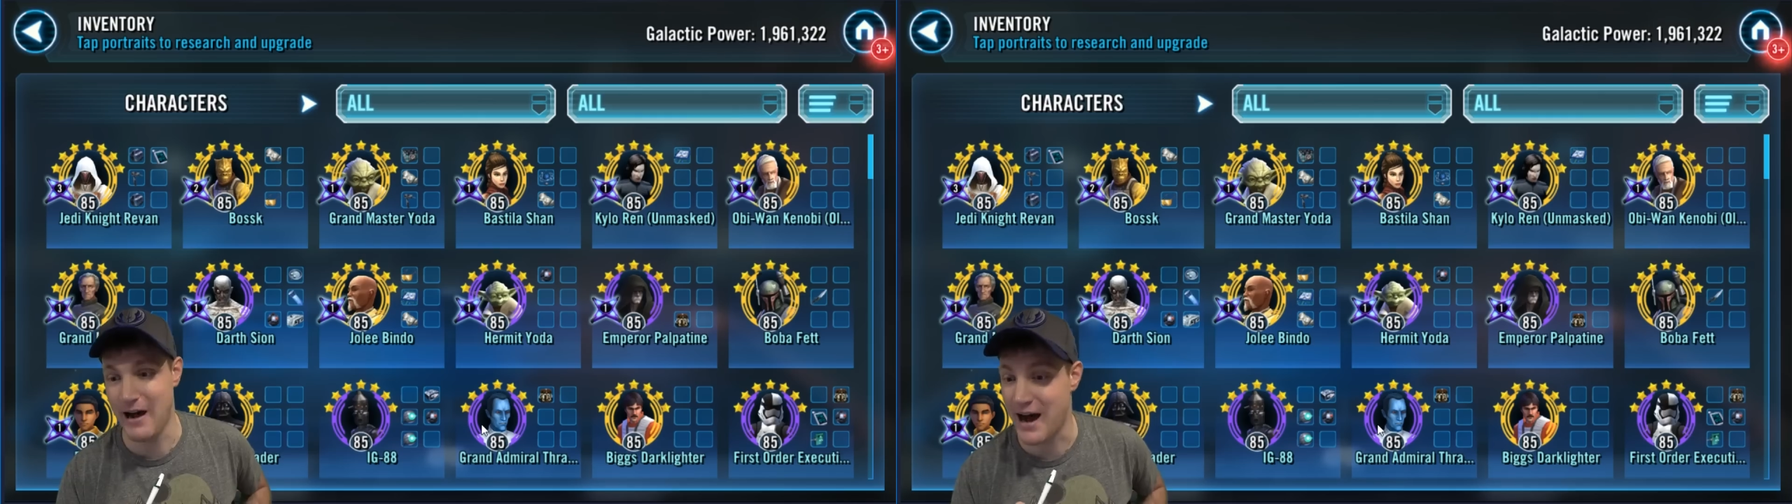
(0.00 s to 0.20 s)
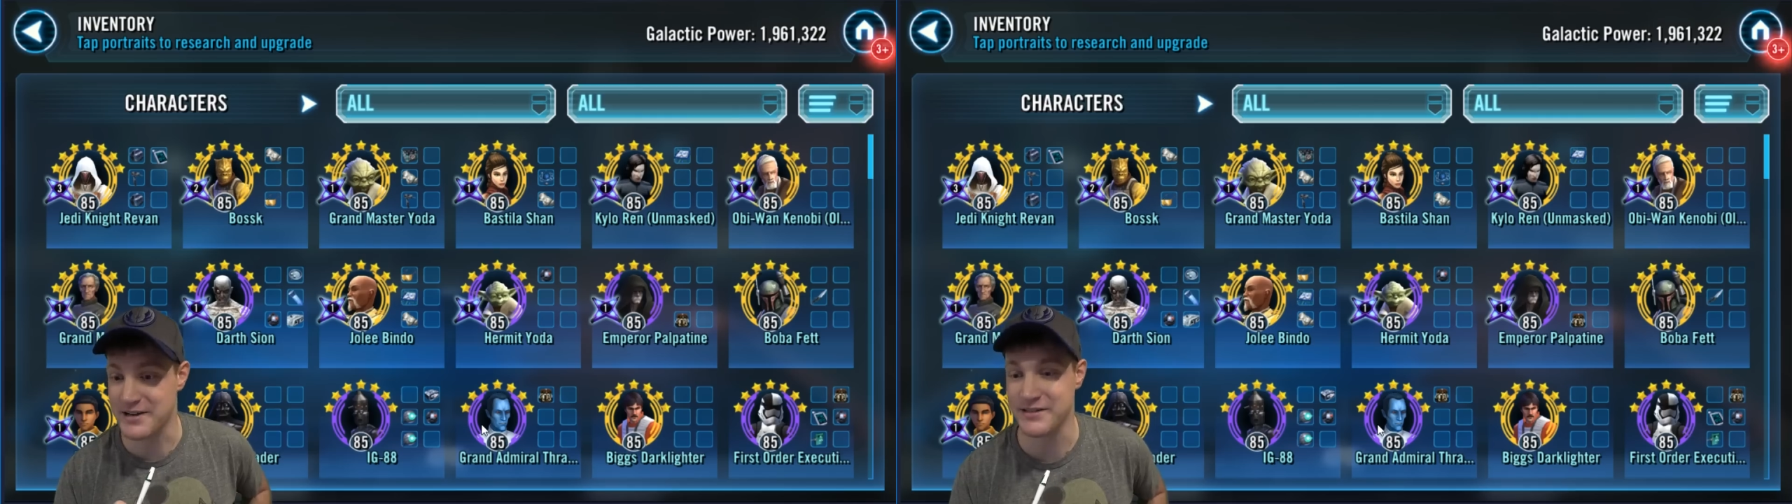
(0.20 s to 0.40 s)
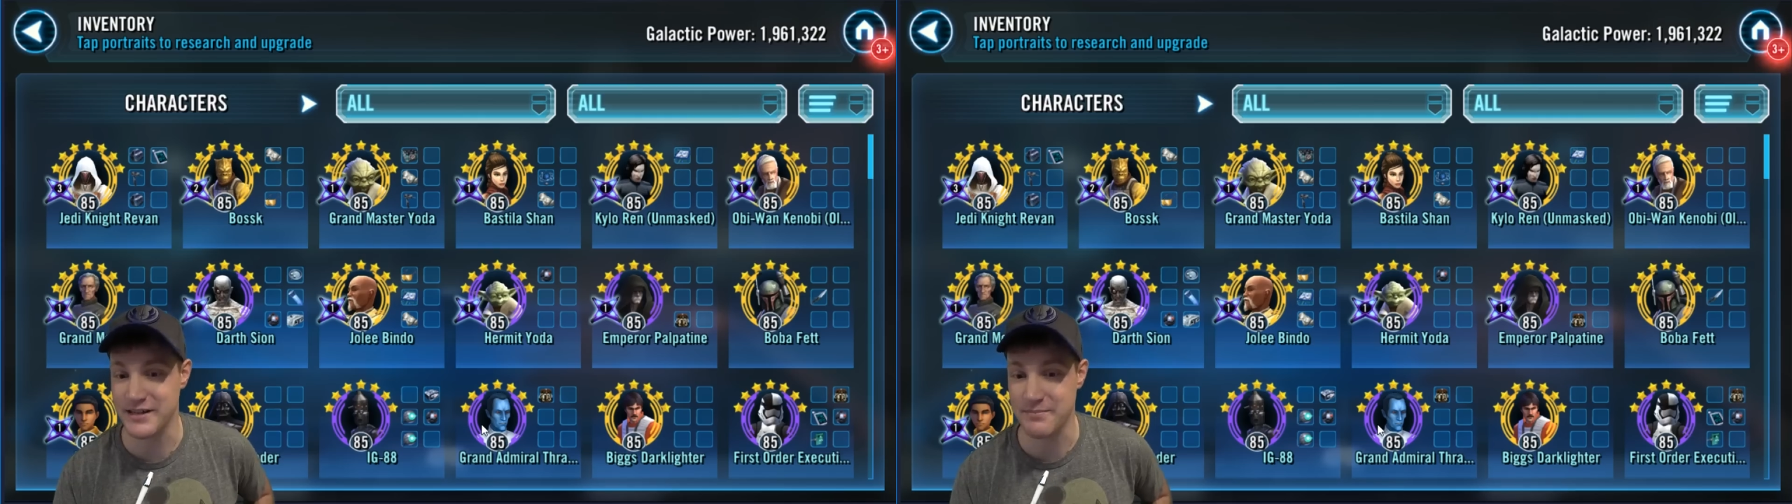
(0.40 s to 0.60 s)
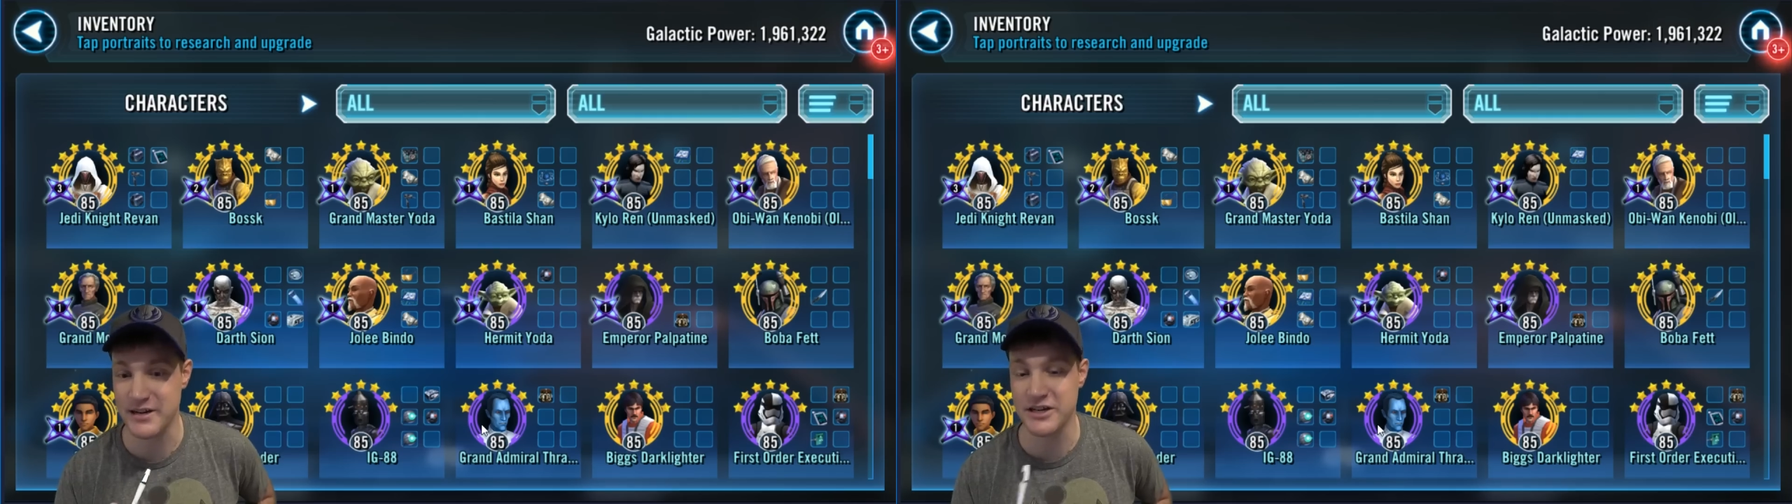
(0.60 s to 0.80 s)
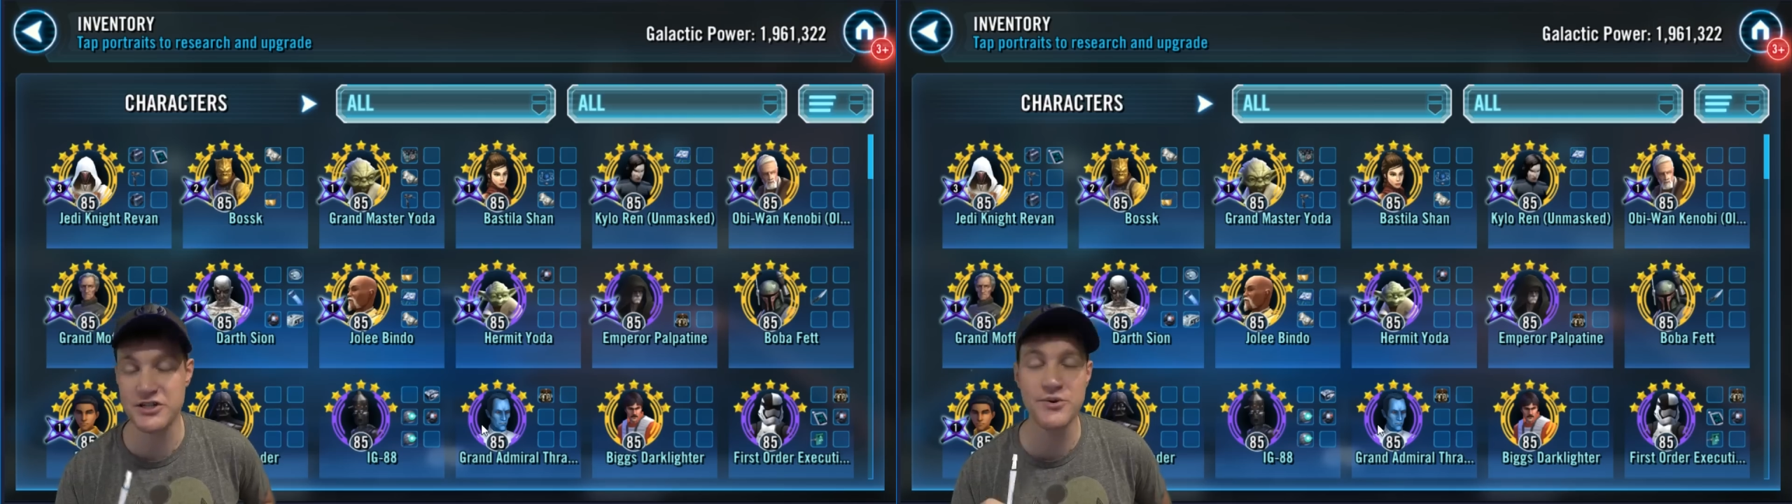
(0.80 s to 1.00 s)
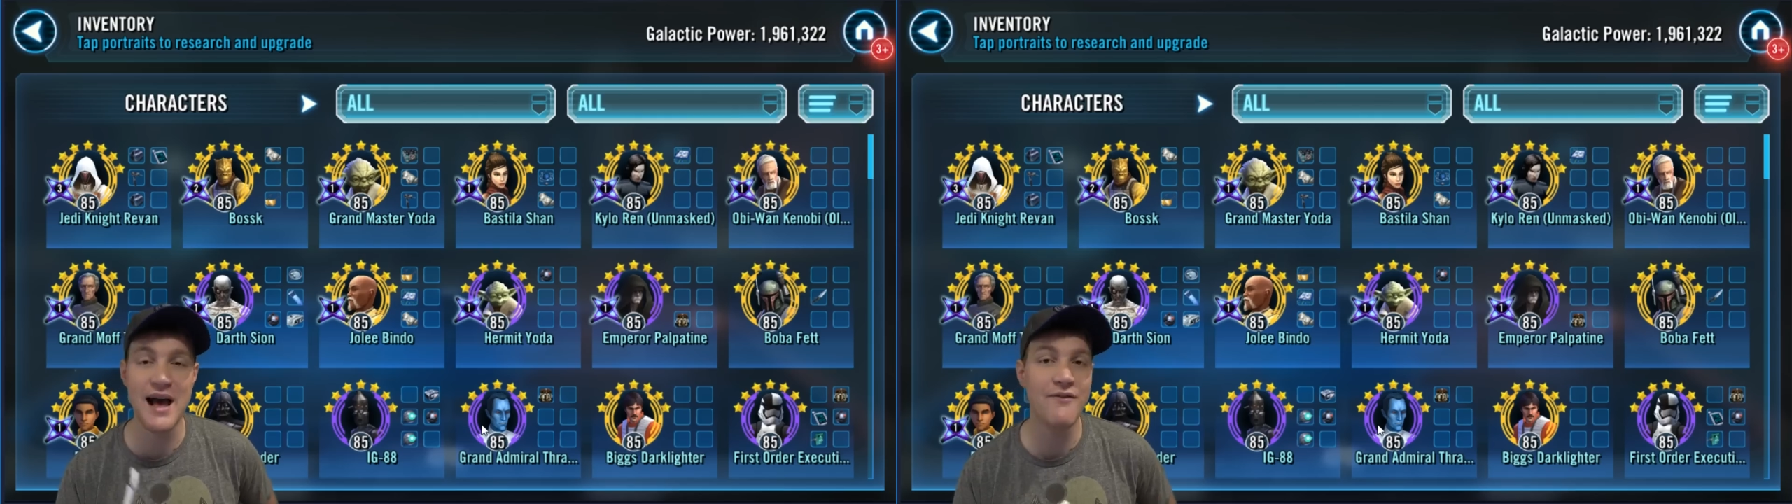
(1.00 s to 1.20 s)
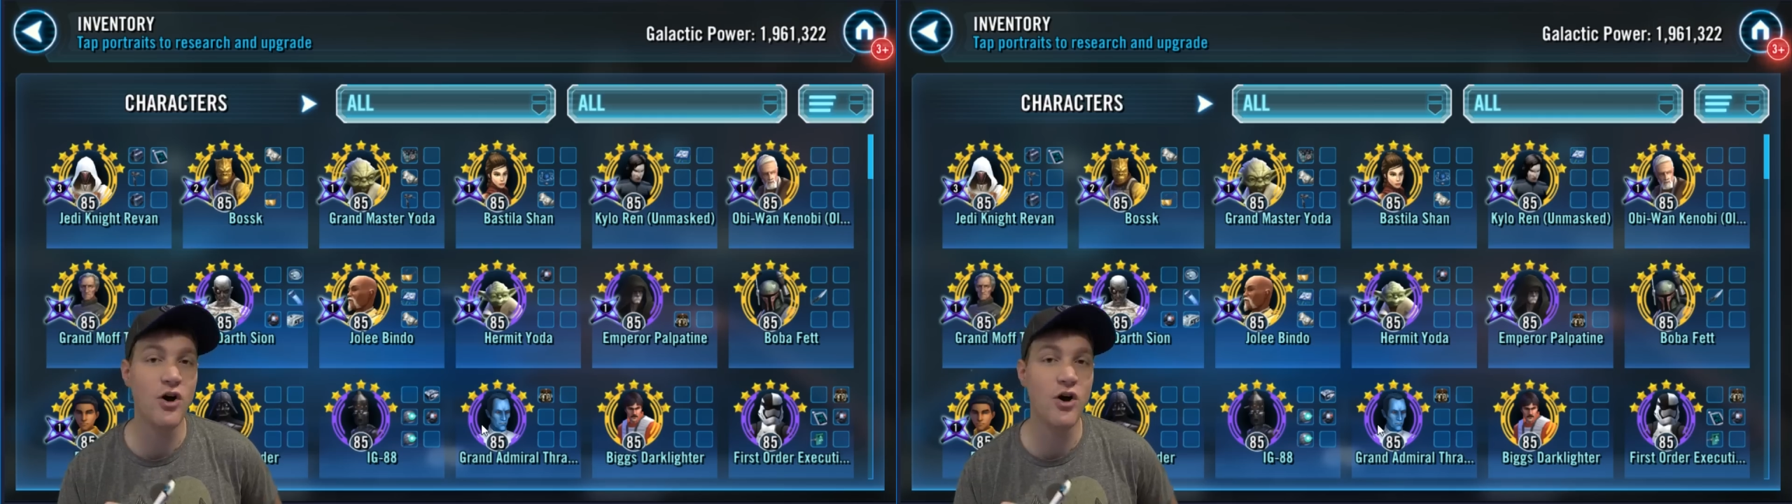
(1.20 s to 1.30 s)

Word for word: Honestly, because you have